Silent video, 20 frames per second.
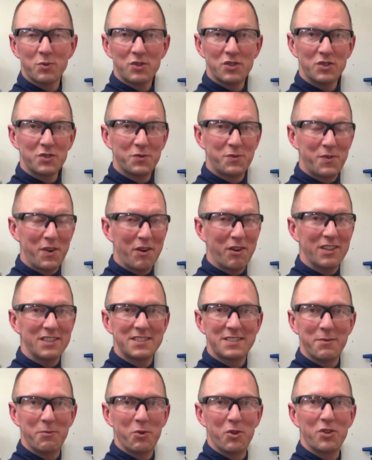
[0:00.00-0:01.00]
which is very
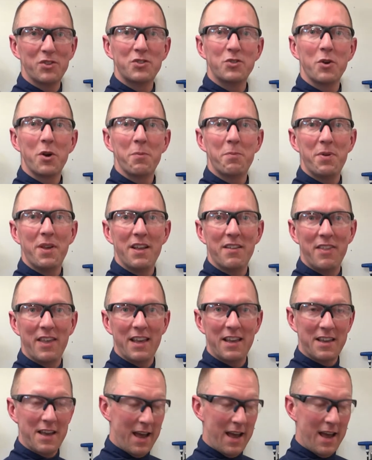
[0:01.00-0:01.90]
similar to a peeling